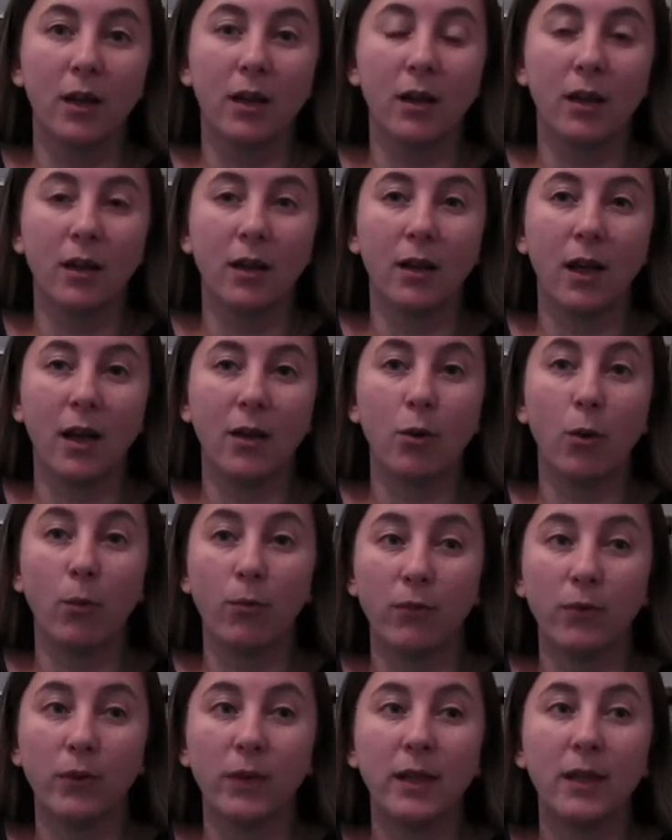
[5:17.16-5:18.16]
and
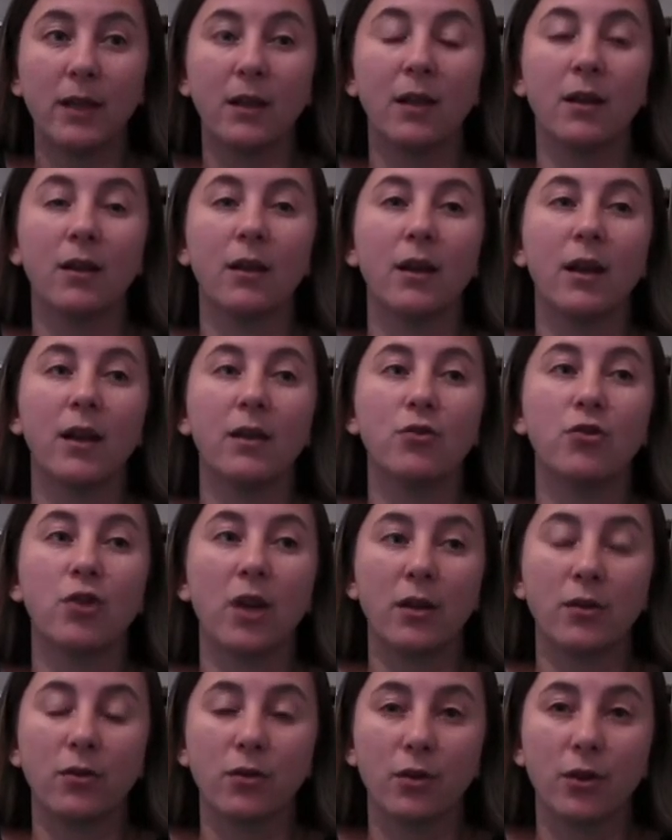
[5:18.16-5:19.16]
hopefully a
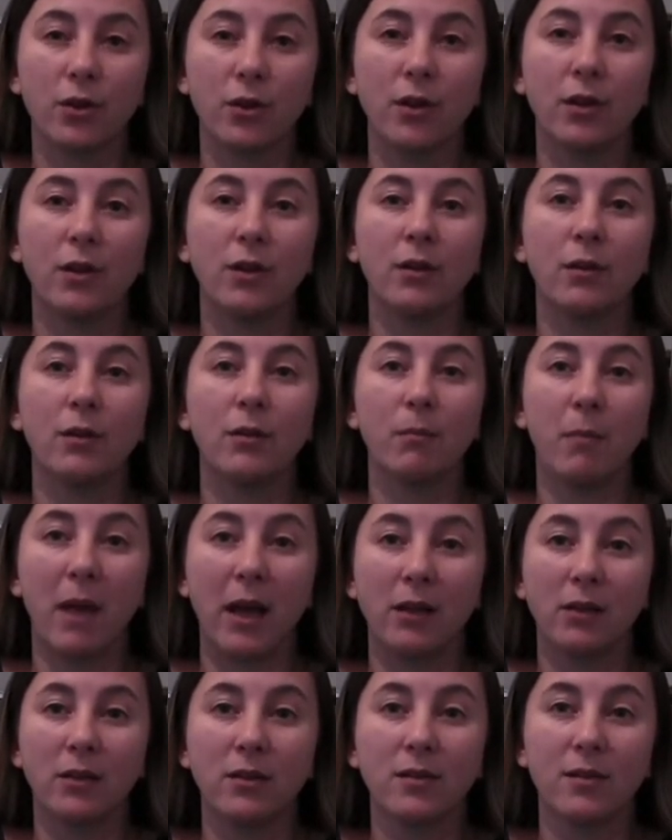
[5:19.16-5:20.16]
gender
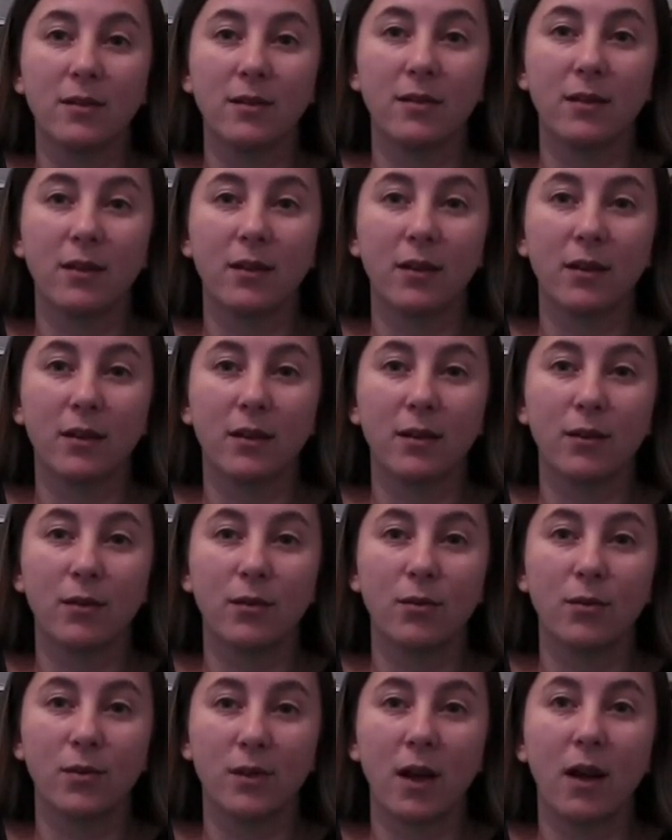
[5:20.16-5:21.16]
balanced
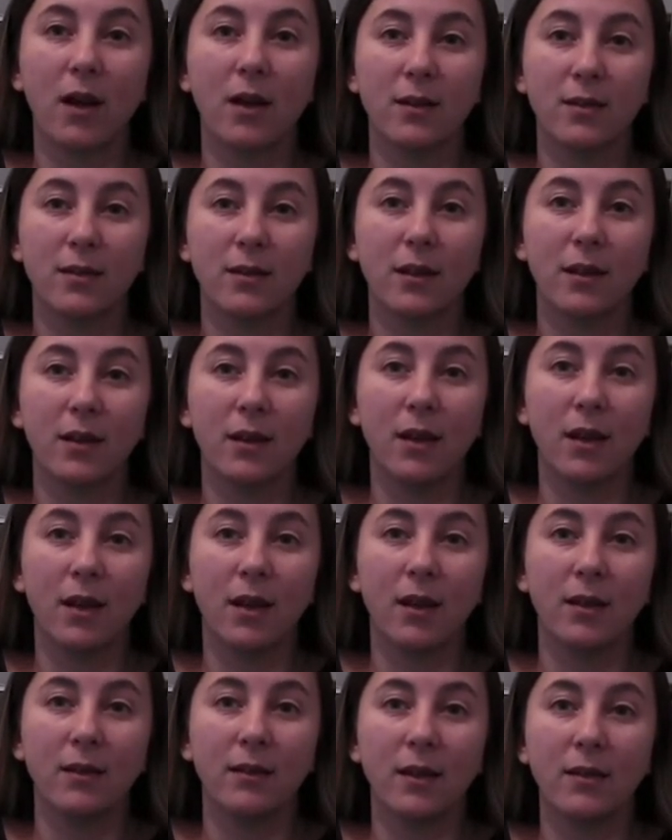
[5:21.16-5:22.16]
society
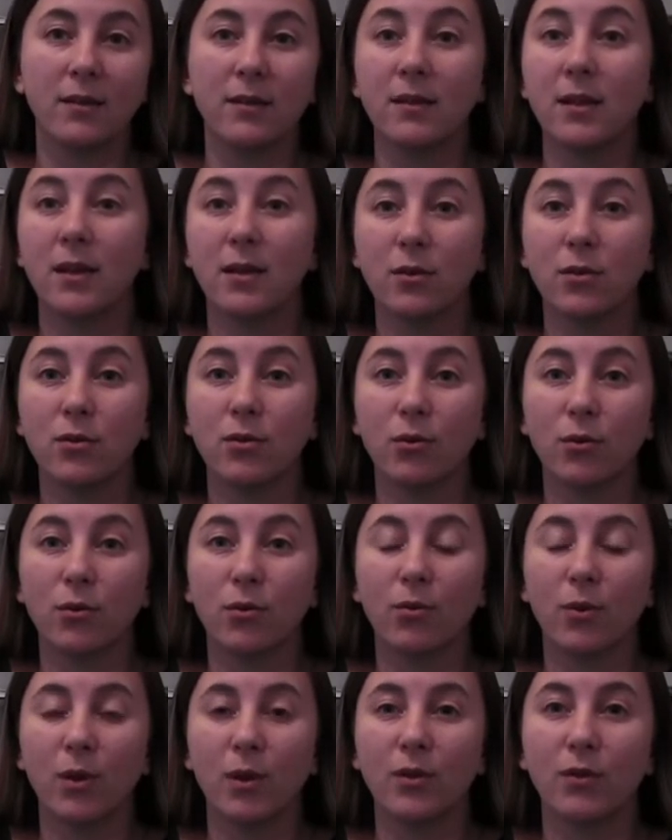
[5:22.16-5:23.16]
that seeks
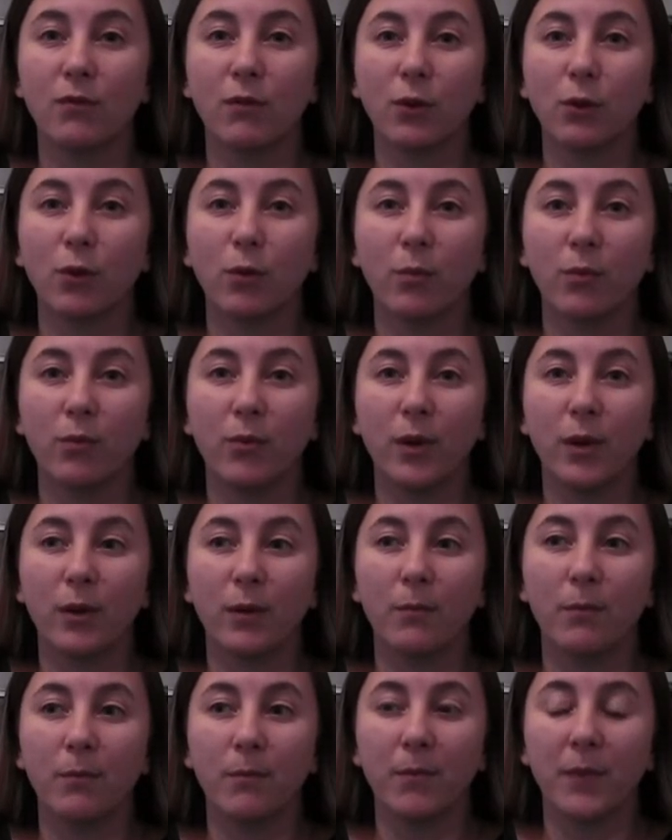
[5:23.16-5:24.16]
to develop
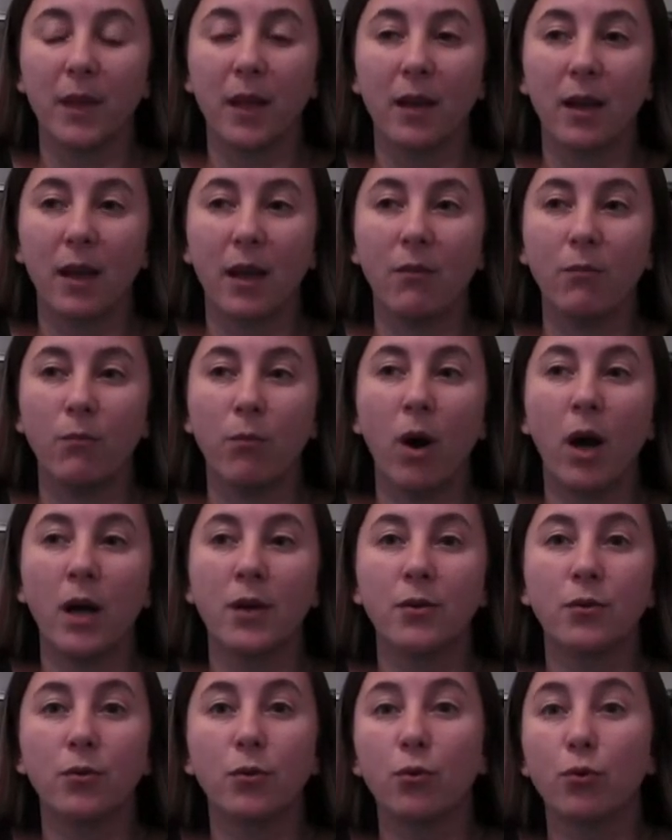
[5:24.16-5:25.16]
a
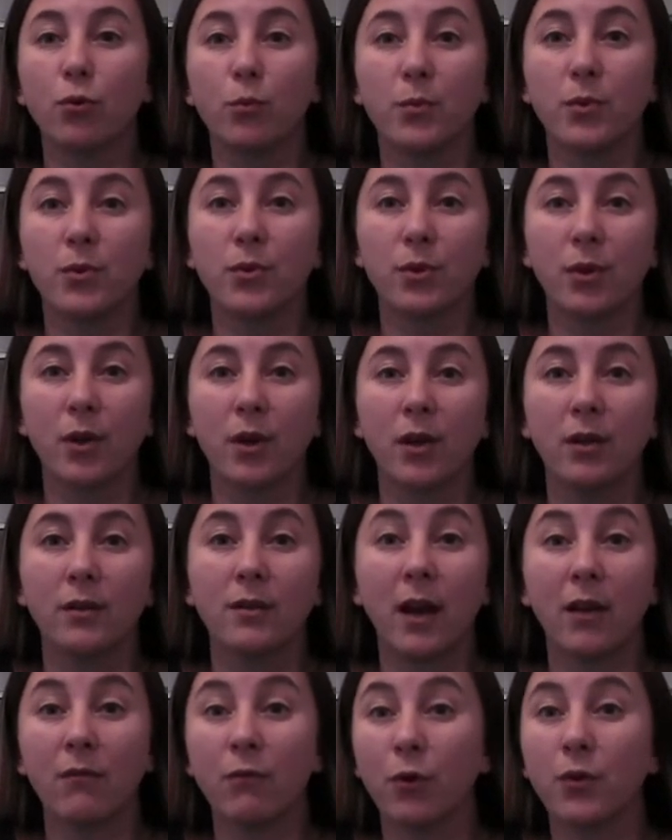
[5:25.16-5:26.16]
wider group's
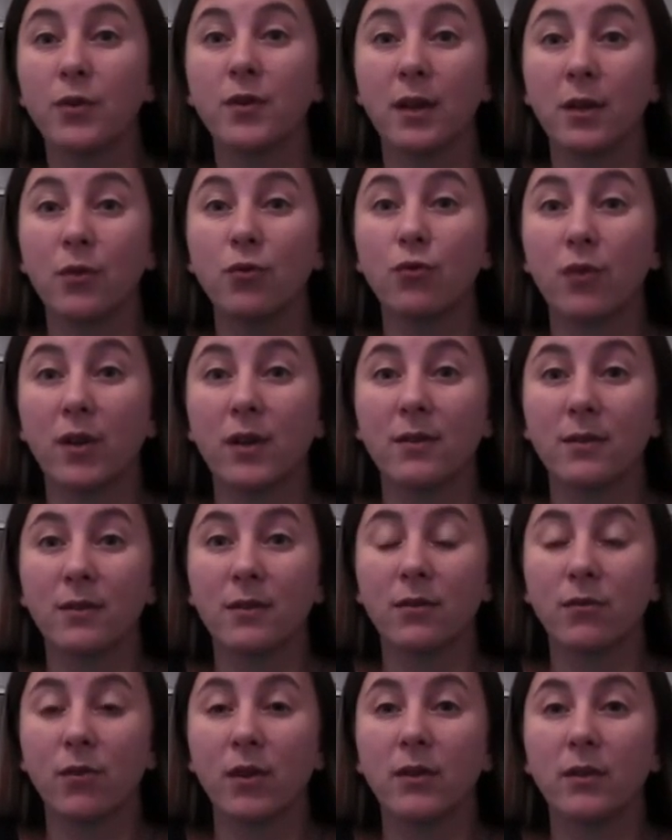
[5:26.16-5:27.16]
diverse
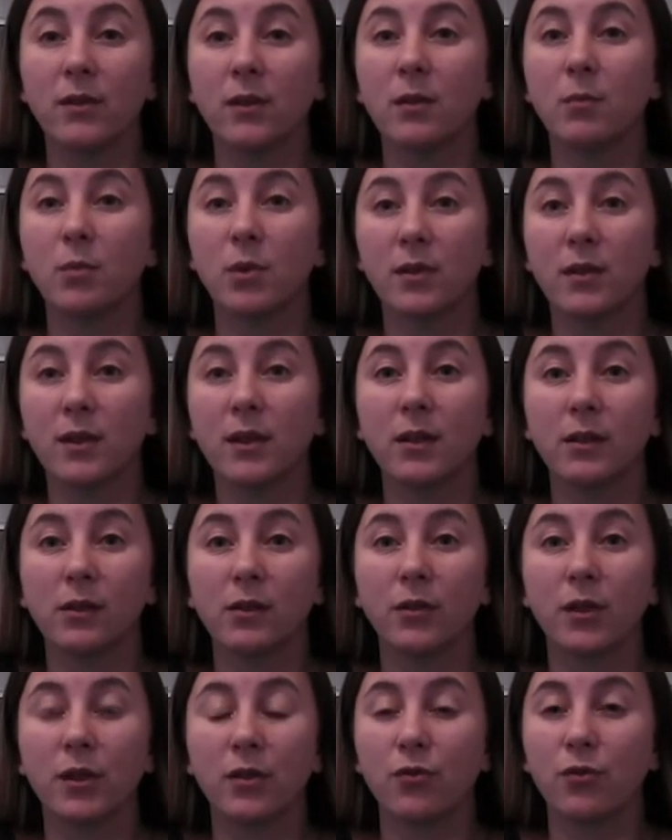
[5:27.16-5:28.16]
interests rather than a
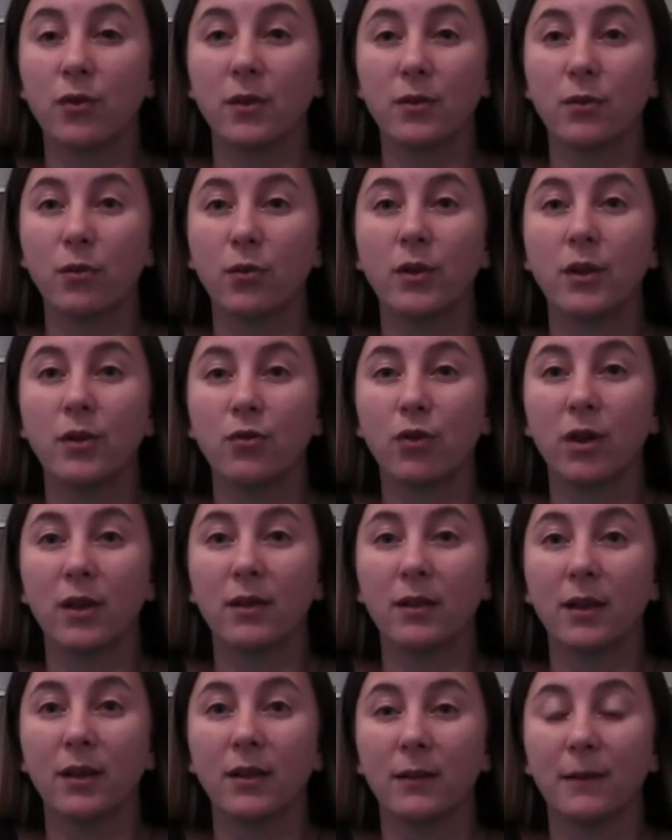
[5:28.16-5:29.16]
particular interest or an
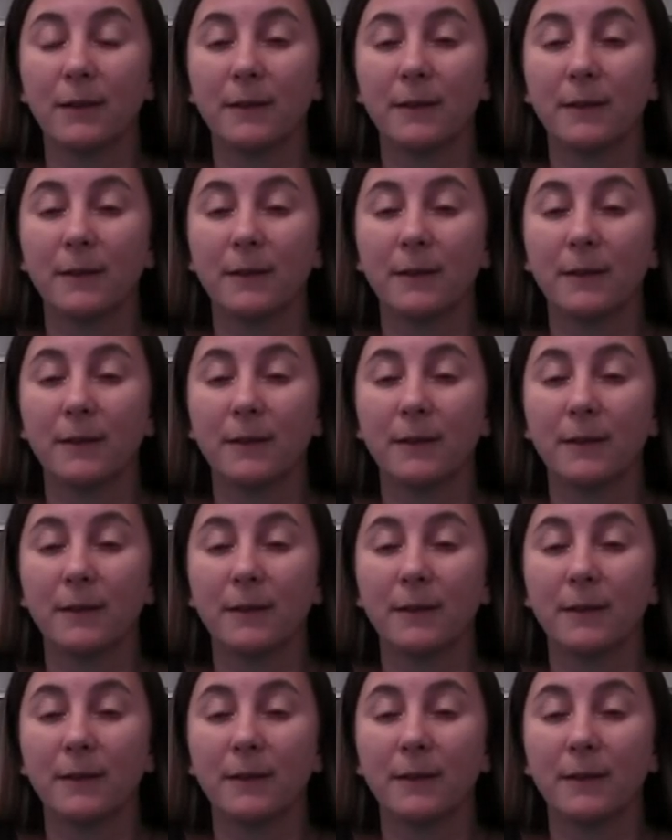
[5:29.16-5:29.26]
agenda.